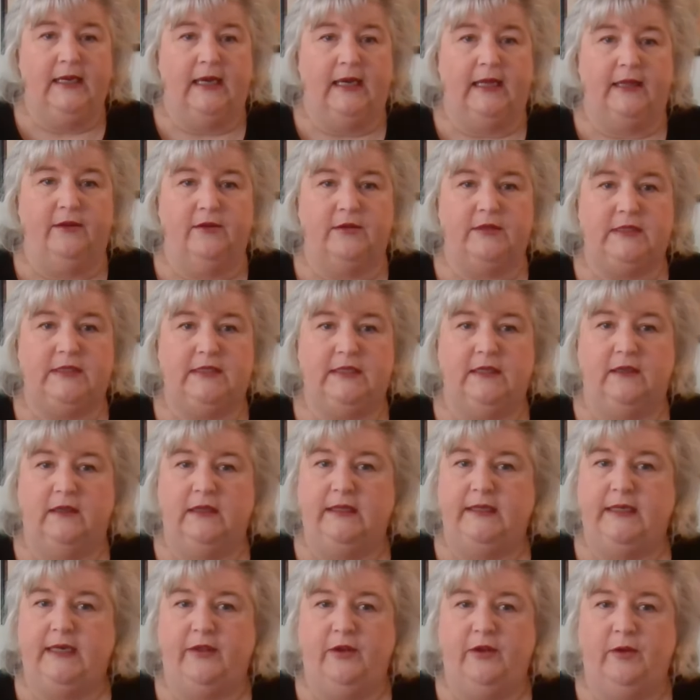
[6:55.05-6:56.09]
and there's
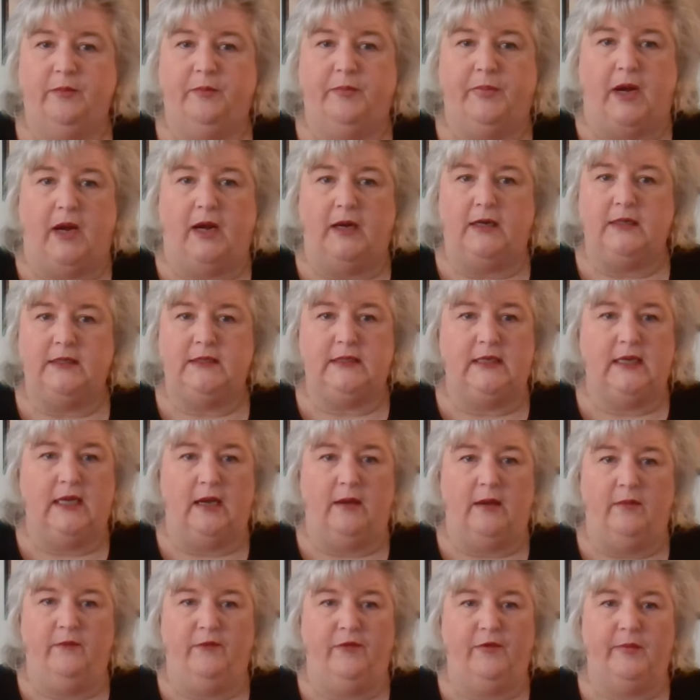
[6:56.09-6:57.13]
still another box to
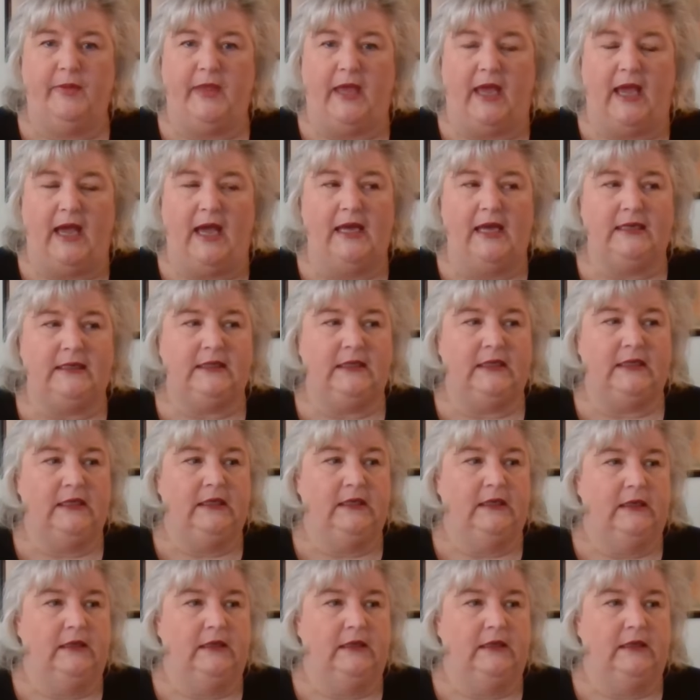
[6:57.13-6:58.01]
come from that.